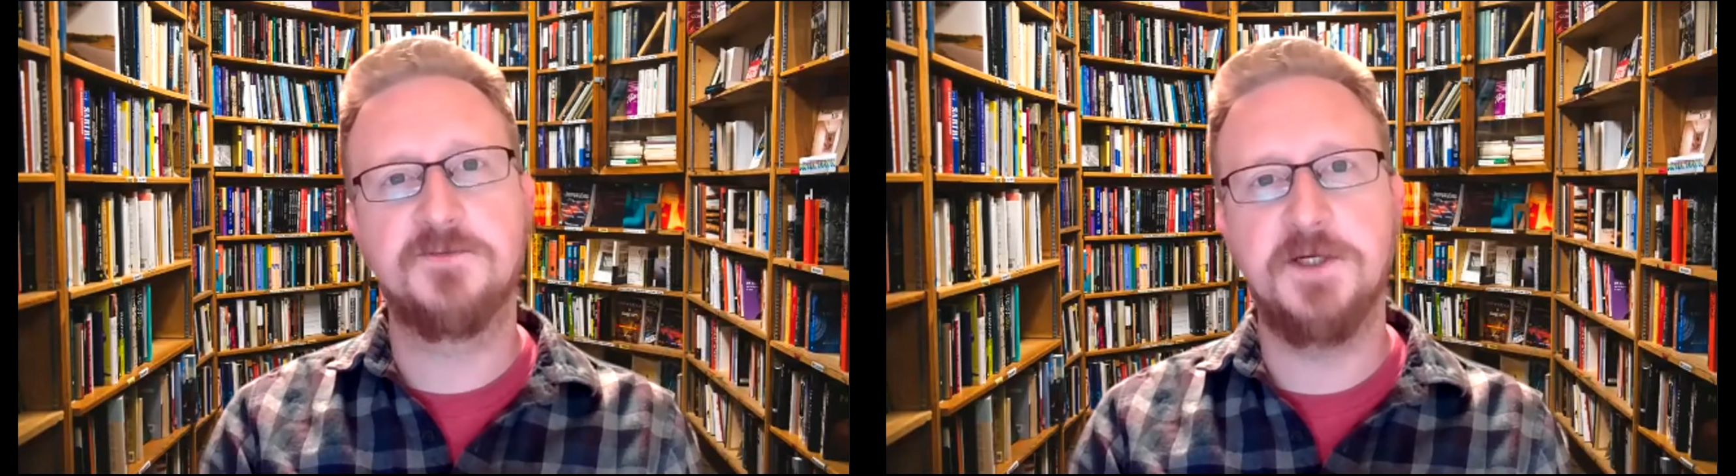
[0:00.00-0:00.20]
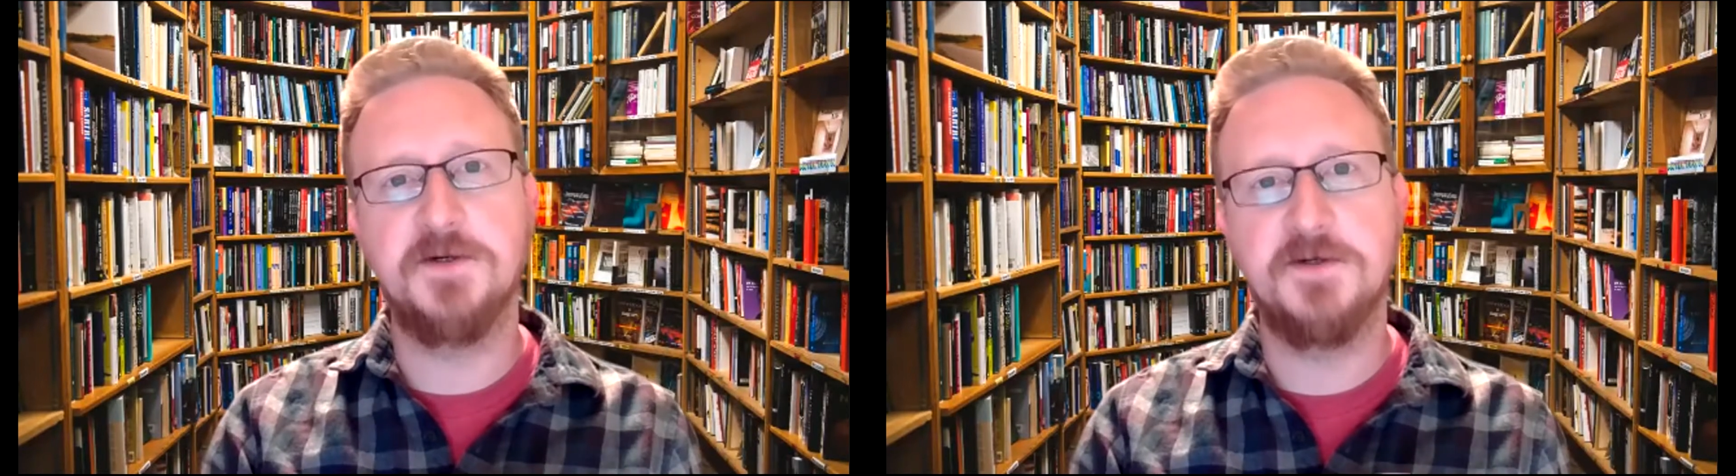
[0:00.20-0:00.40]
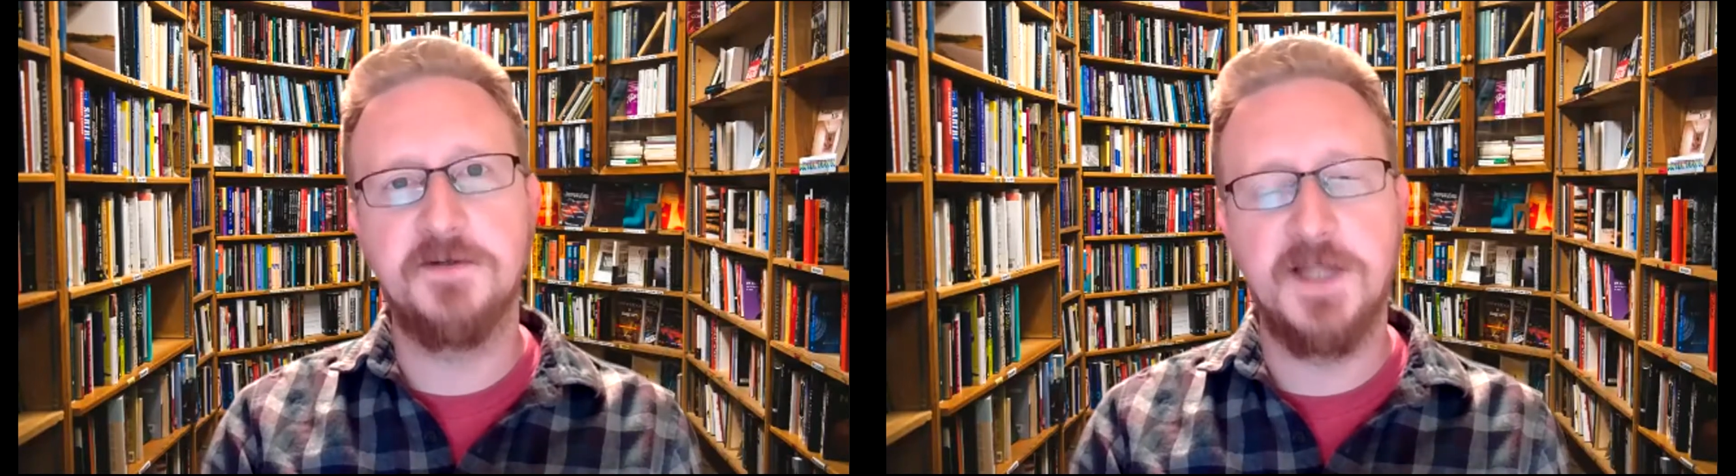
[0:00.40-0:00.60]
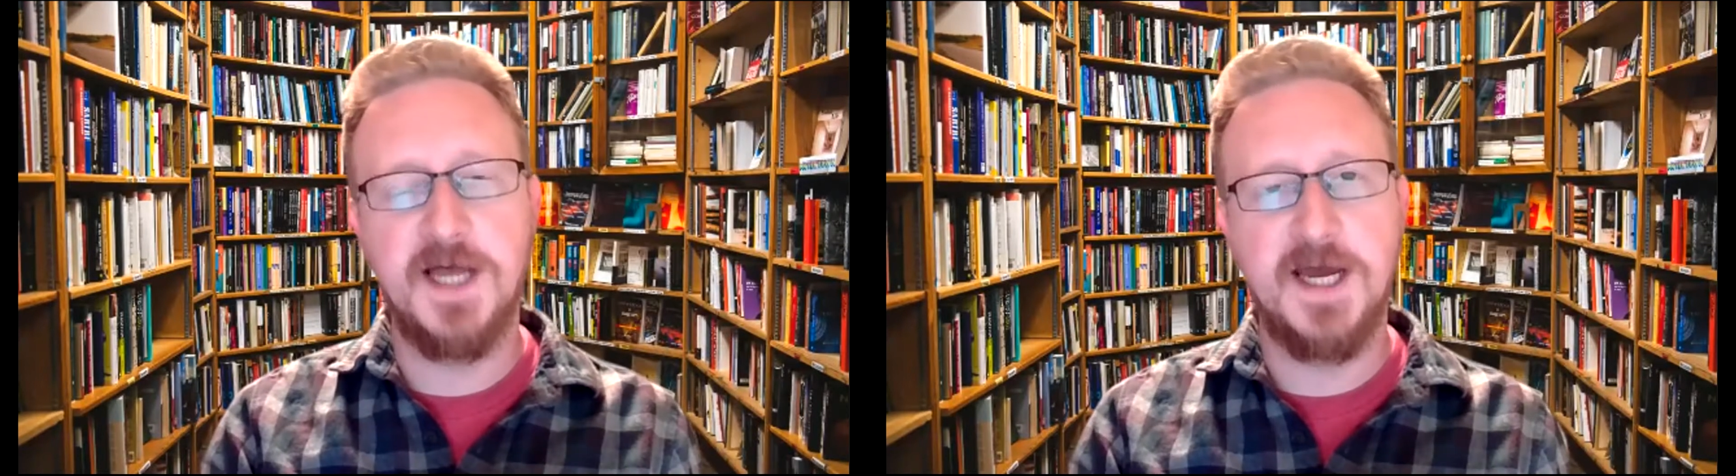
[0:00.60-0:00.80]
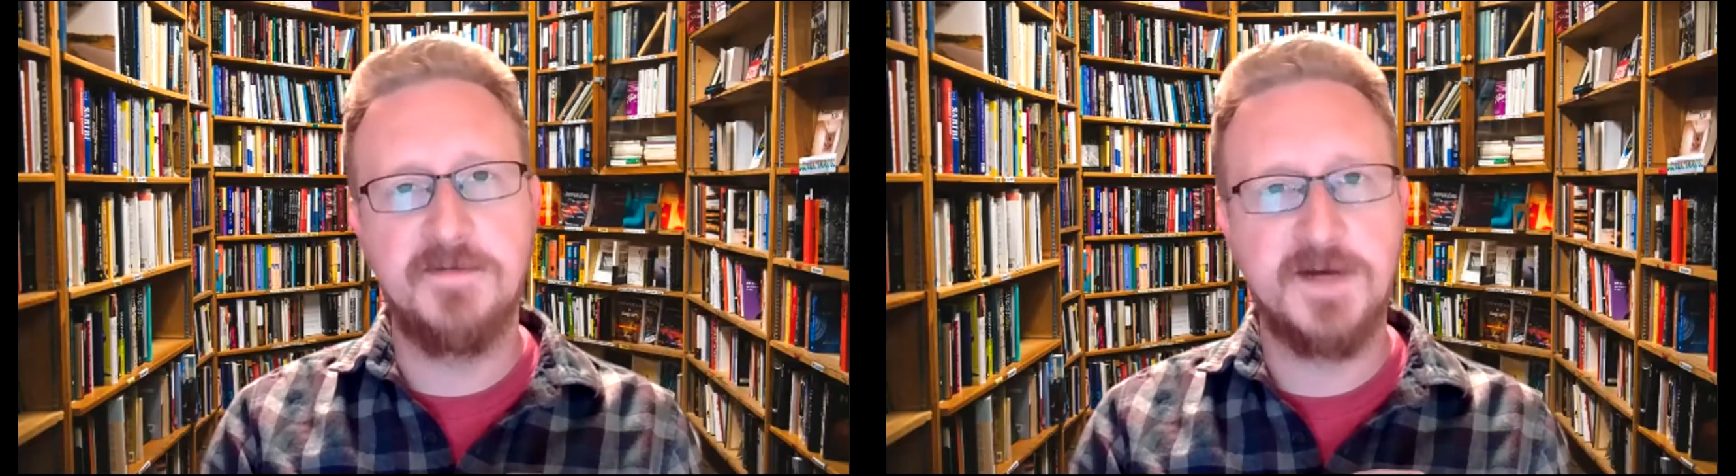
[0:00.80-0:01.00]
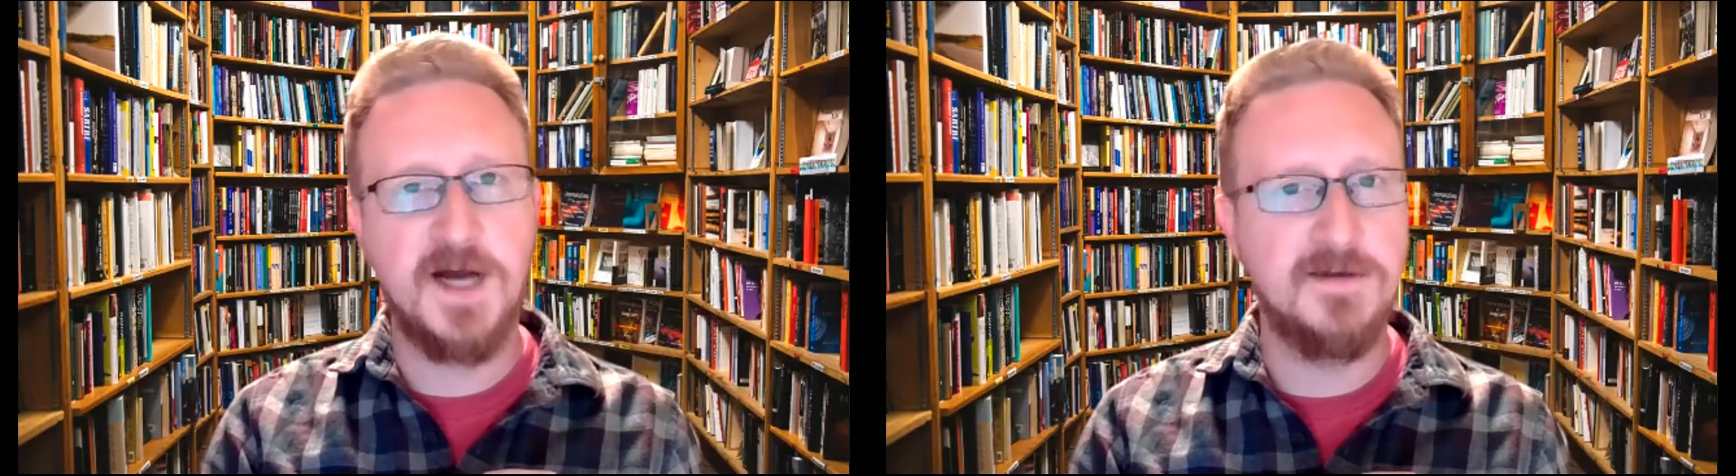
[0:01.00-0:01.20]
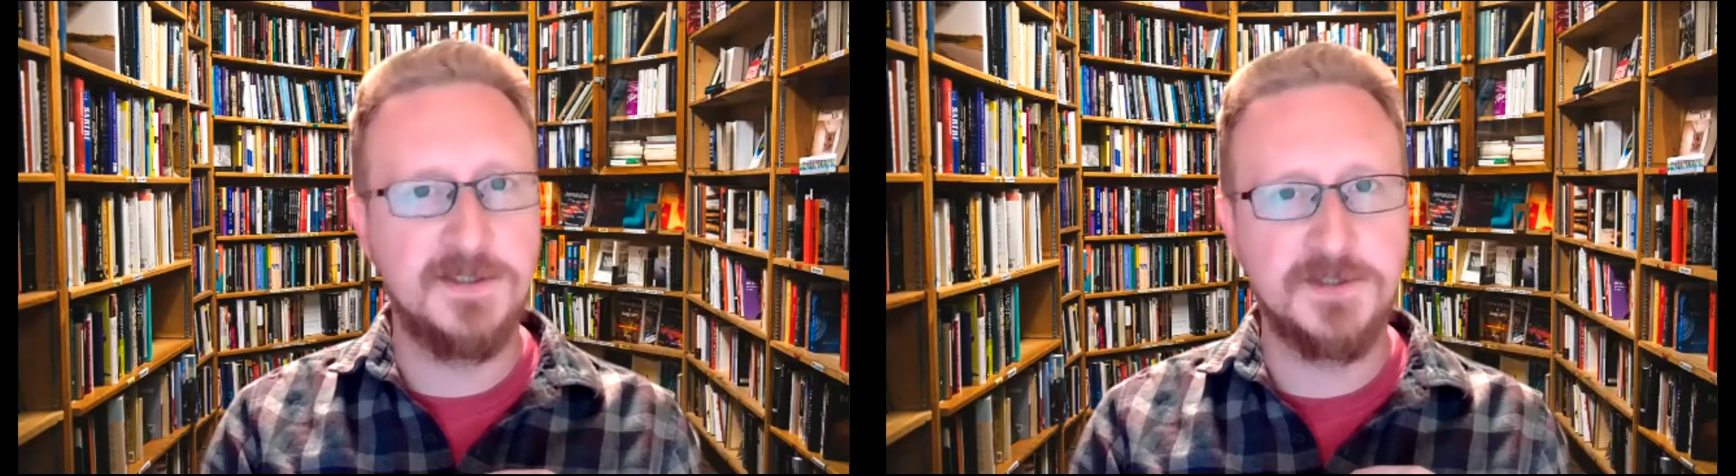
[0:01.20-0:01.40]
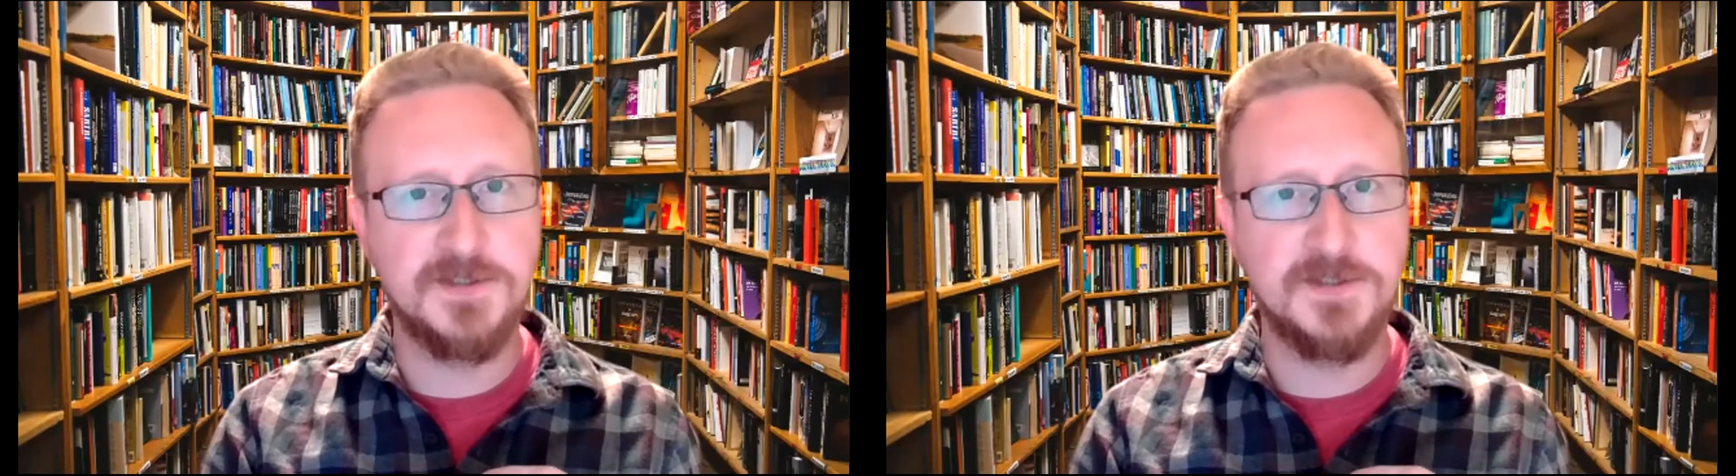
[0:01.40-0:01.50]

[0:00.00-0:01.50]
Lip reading: real-life college